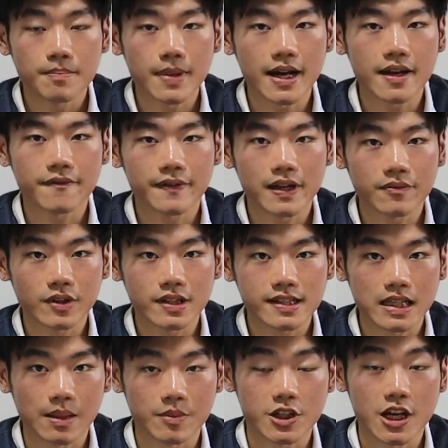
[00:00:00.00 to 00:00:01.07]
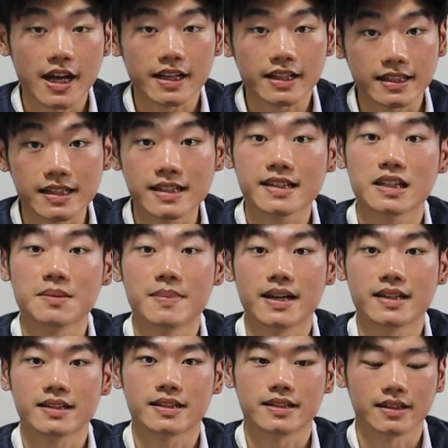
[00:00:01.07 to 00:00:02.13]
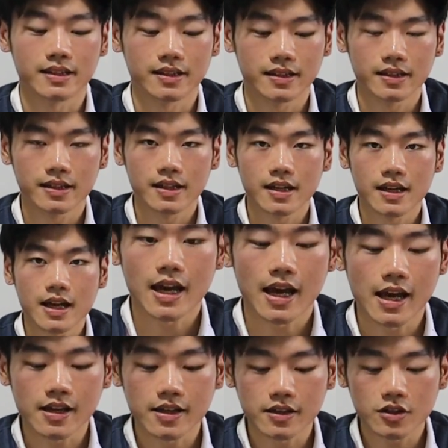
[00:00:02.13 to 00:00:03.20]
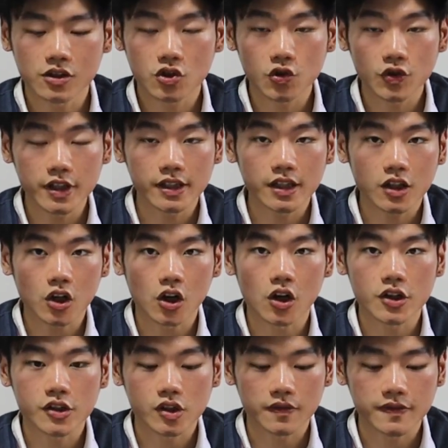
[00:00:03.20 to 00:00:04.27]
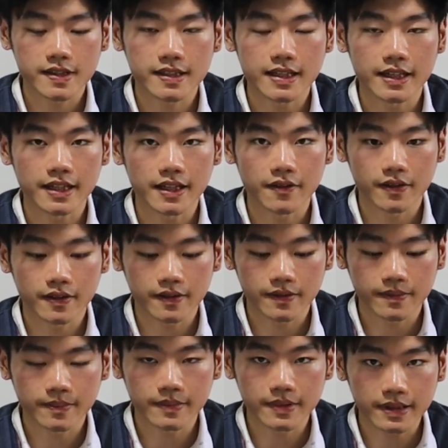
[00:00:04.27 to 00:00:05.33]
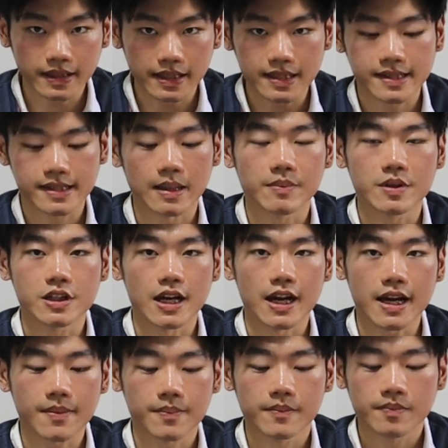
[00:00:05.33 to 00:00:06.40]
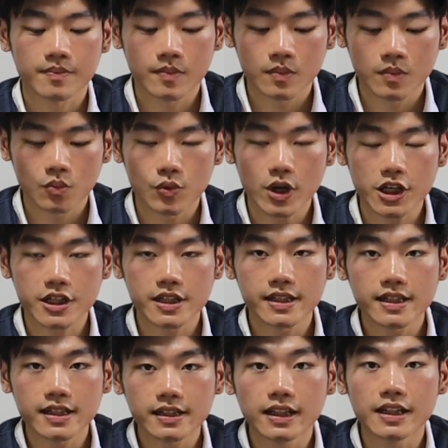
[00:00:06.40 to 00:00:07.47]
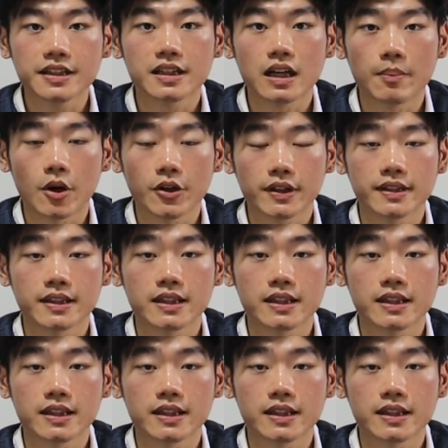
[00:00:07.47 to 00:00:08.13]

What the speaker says: my favorite subject this semester. And during the course of studying this subject, we actually learned about the